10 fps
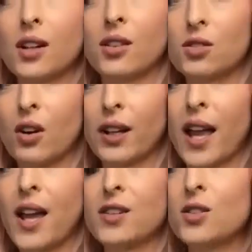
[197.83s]
on dry
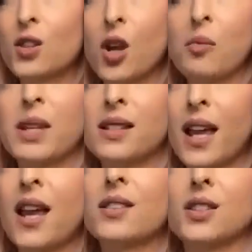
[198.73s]
hair, so don't be
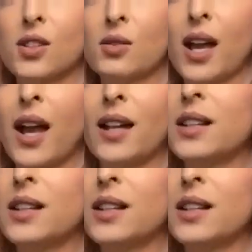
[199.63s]
scared to do that.